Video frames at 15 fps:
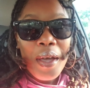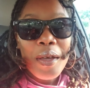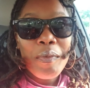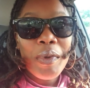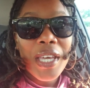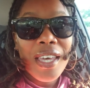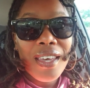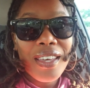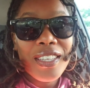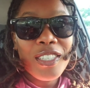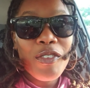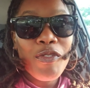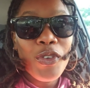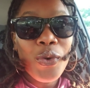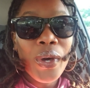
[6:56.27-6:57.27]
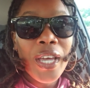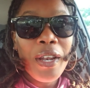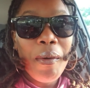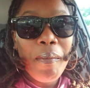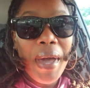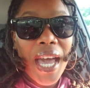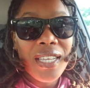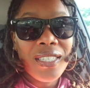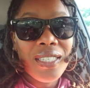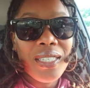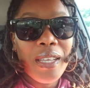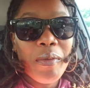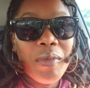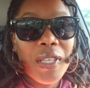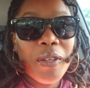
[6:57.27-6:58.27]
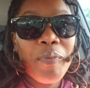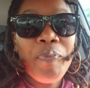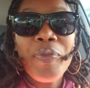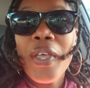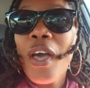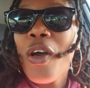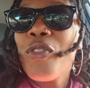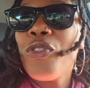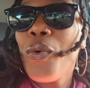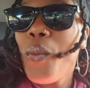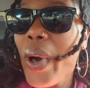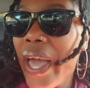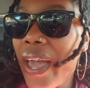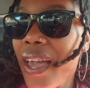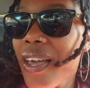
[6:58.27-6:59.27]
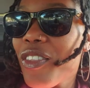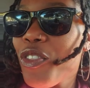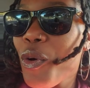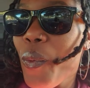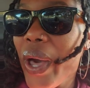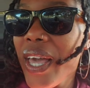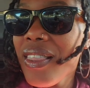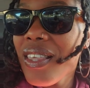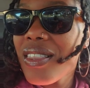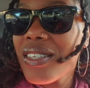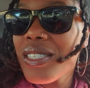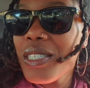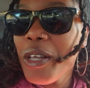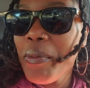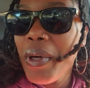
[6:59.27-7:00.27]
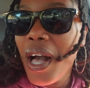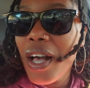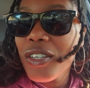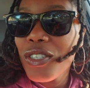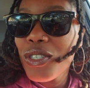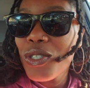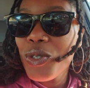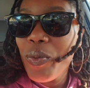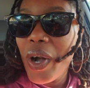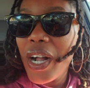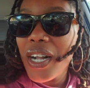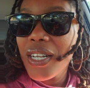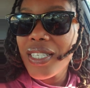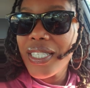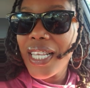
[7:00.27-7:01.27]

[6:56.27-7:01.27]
because if you can imagine something, the way that the subconscious works,